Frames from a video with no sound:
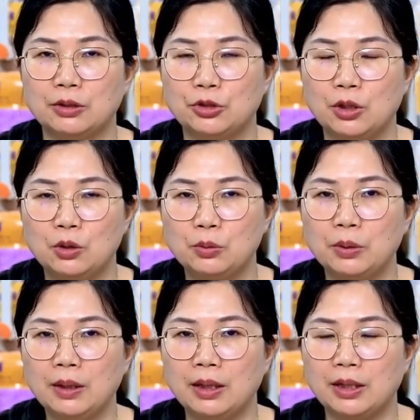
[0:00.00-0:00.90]
so
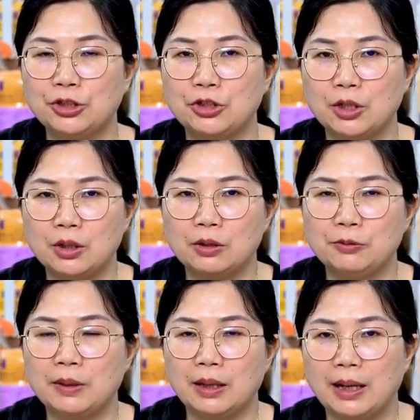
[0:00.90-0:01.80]
it
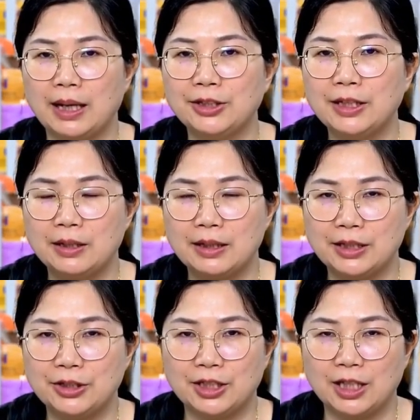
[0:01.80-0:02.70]
serves as an
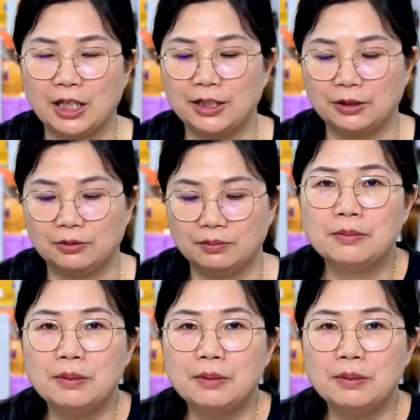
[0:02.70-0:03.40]
interlining.